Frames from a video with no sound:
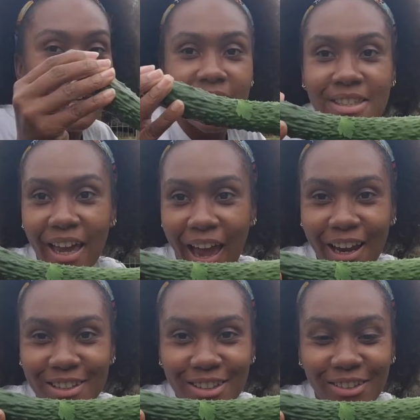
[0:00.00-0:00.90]
to
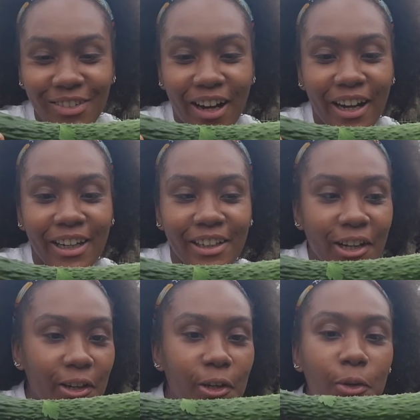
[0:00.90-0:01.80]
actually find
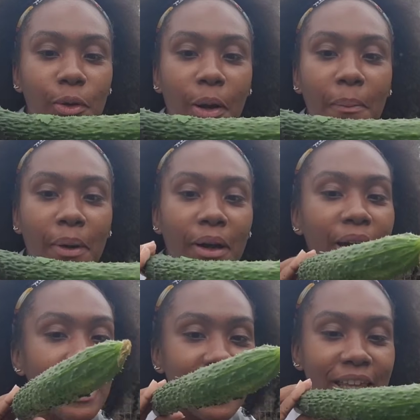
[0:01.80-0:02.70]
a cucumber.
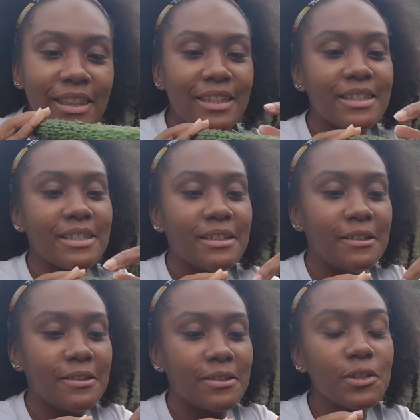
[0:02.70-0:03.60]

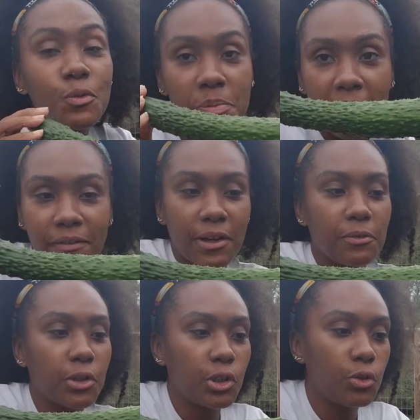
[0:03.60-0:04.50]
This was my
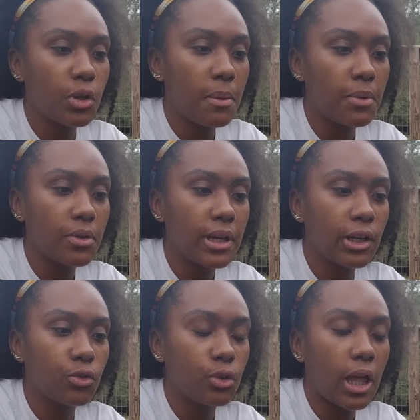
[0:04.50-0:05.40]
favorite cucumber that I
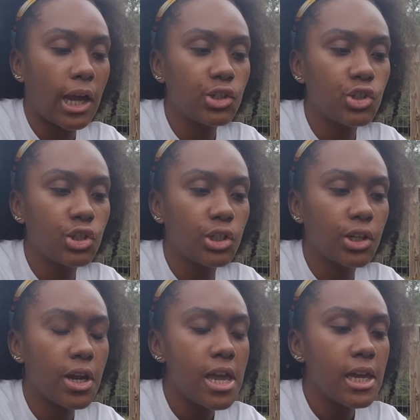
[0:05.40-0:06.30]
grew last year.
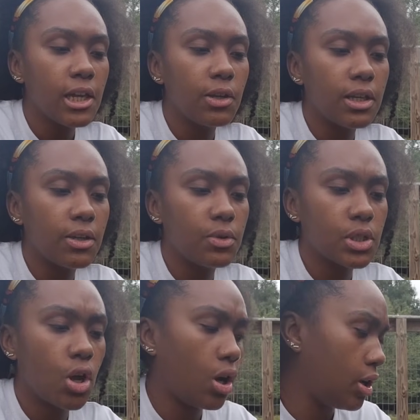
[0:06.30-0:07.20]
It was
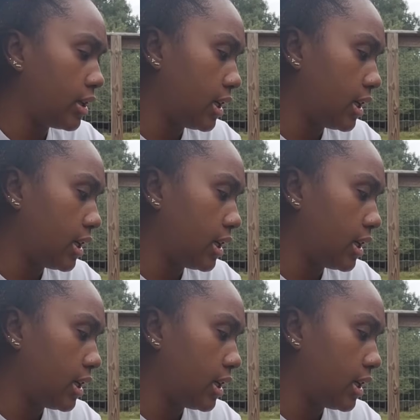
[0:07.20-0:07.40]
called